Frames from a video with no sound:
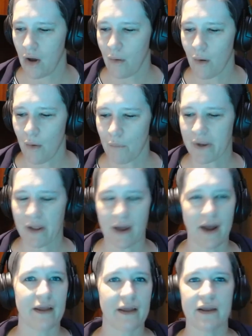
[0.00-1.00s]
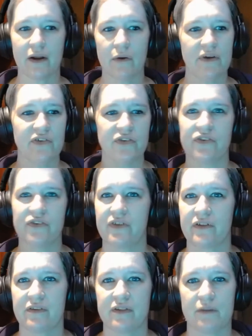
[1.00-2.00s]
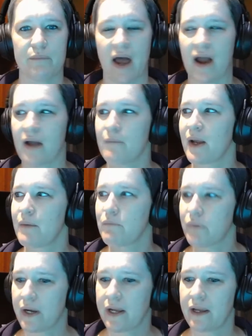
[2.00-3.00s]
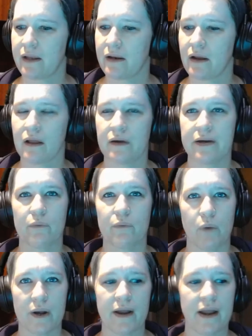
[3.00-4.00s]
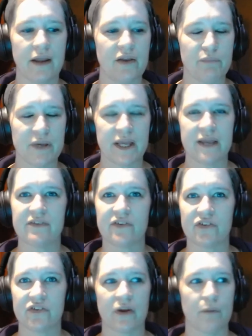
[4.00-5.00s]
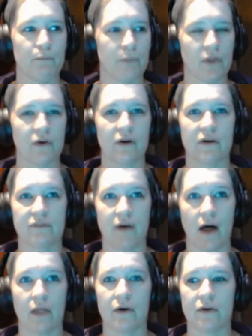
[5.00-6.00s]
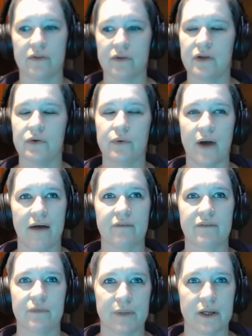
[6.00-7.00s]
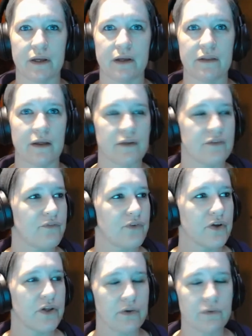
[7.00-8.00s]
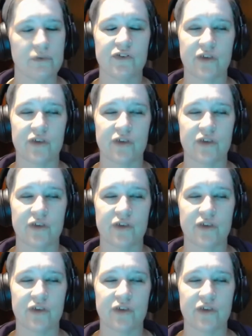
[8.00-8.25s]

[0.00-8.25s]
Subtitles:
But it always just sits in the back of my brain. Like, what kind of piece of shit mother or father do you have to be that for you to tell